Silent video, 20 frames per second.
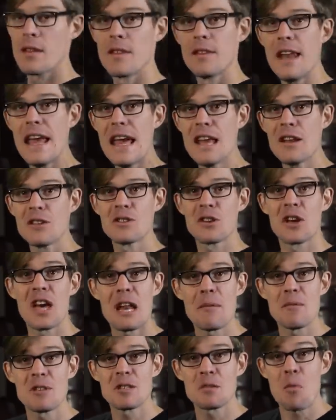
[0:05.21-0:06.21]
Today and It's
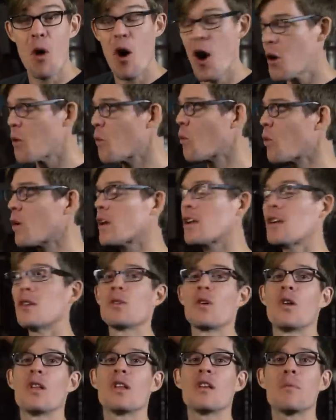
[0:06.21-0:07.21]
Okay to Be Smart, we're going to
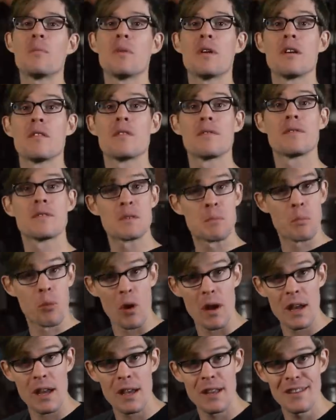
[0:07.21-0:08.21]
do a little bit of
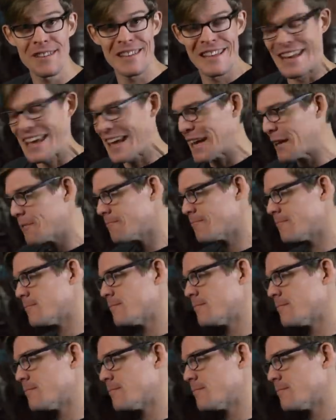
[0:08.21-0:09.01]
spring cleaning.